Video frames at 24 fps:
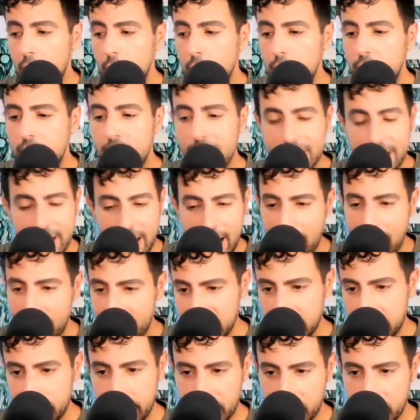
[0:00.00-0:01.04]
she doesn't have
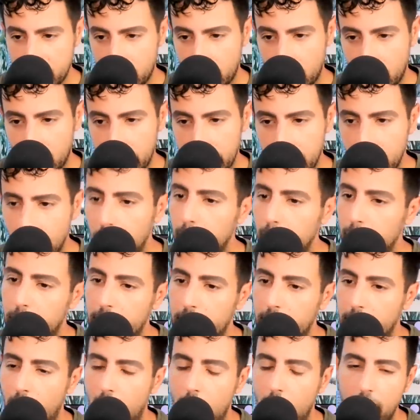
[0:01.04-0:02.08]
his picture
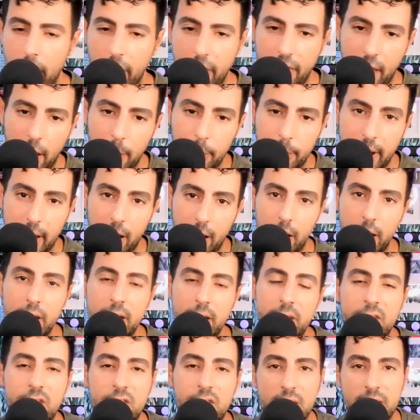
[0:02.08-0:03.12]
included on the thumbnail.
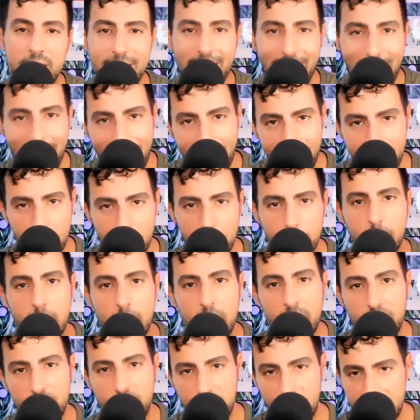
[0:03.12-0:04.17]
It's just Adam
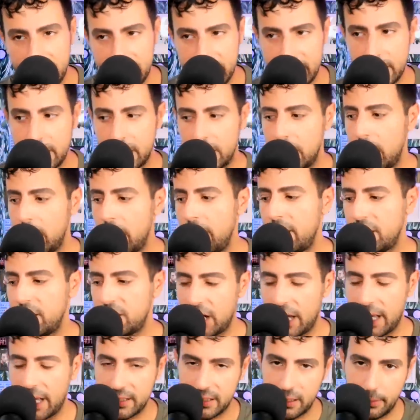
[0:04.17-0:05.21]
and Jason, and then
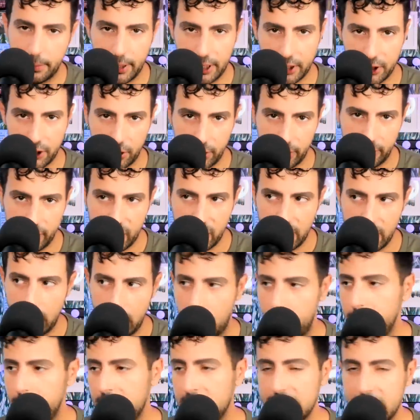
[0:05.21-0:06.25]
she has a picture of
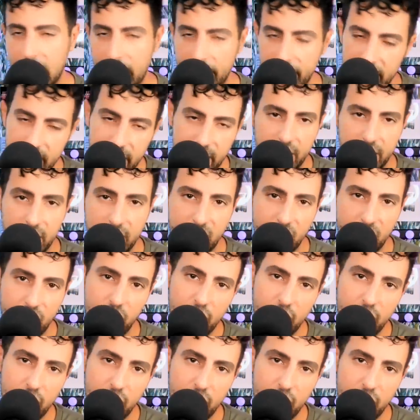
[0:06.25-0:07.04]
Sheena because obviously this is